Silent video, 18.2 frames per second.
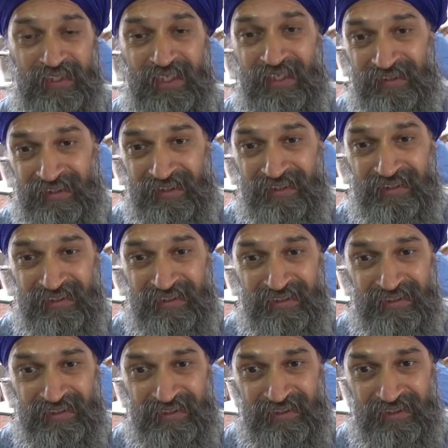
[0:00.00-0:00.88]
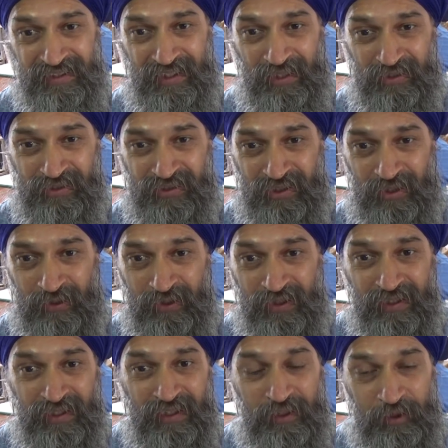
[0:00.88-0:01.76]
the other. You know, so
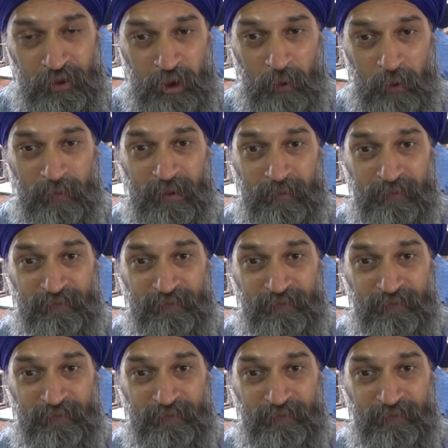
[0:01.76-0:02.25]
you should be